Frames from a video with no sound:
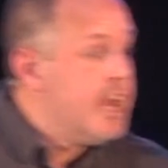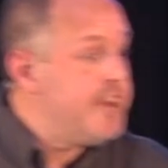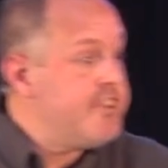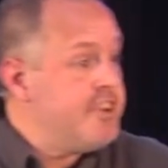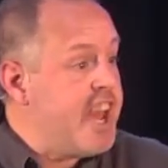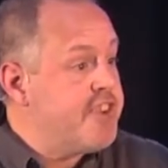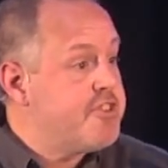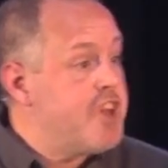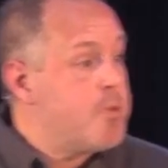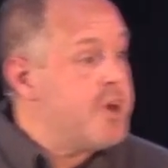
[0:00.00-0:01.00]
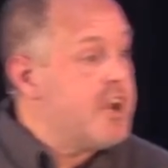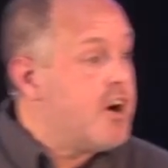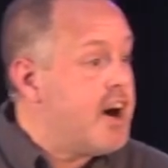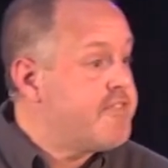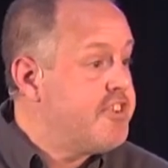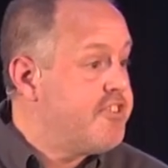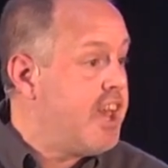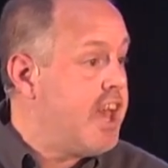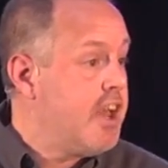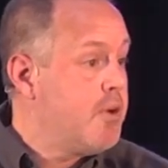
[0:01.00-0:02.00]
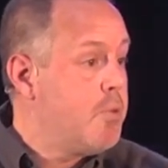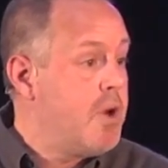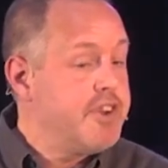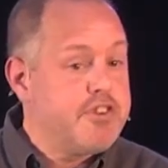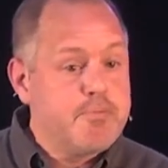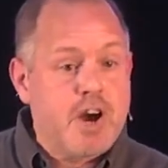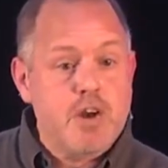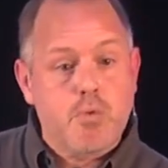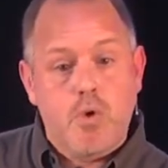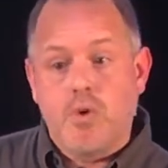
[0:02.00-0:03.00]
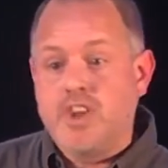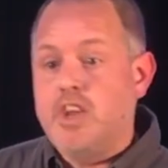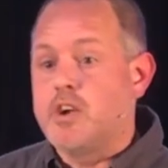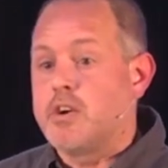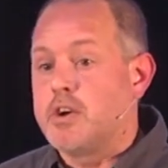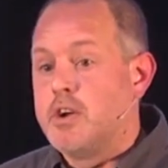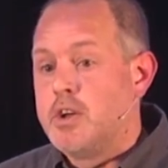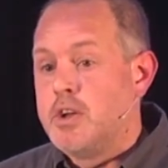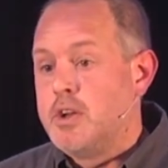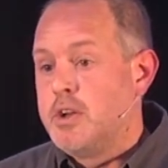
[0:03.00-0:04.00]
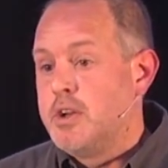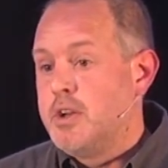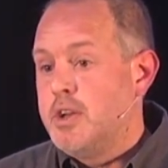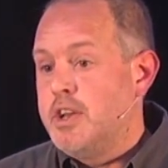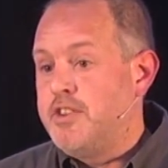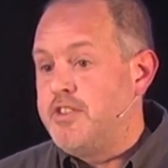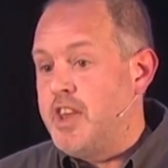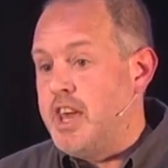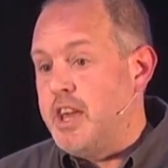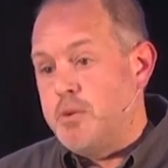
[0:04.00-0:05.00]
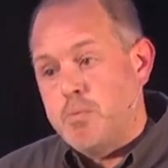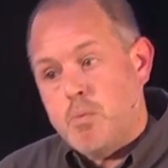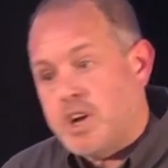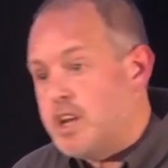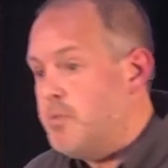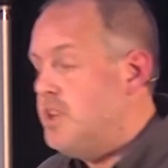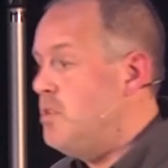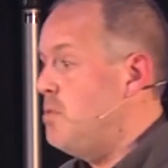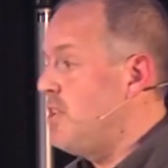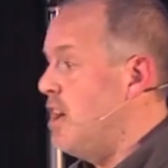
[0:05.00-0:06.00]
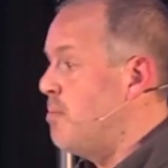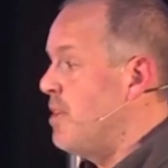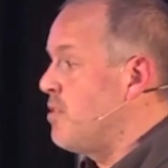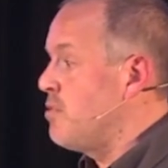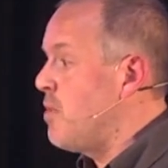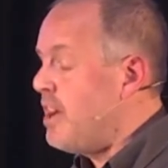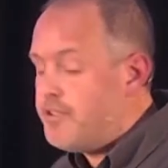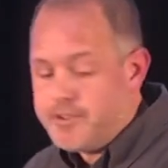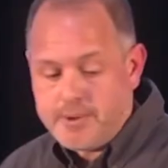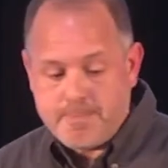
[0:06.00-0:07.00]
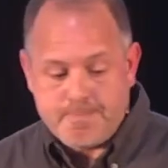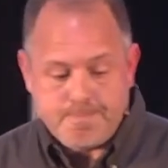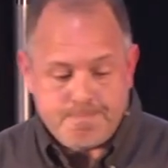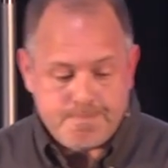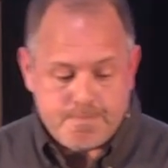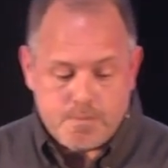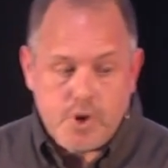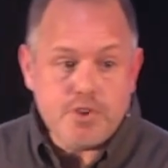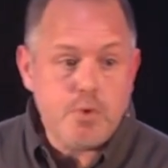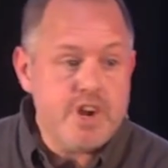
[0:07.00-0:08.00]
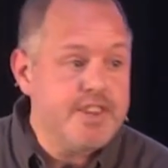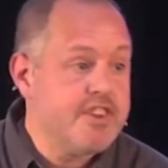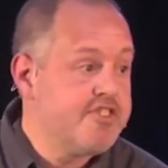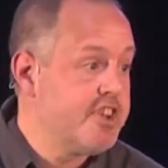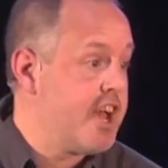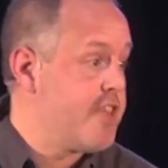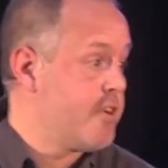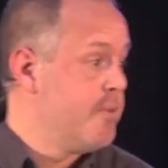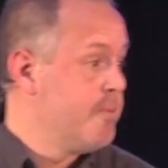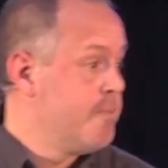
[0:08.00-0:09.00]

It's an answer that we all have to say, what is my role here in saying, what can we do to help others rest? Because we're in this together.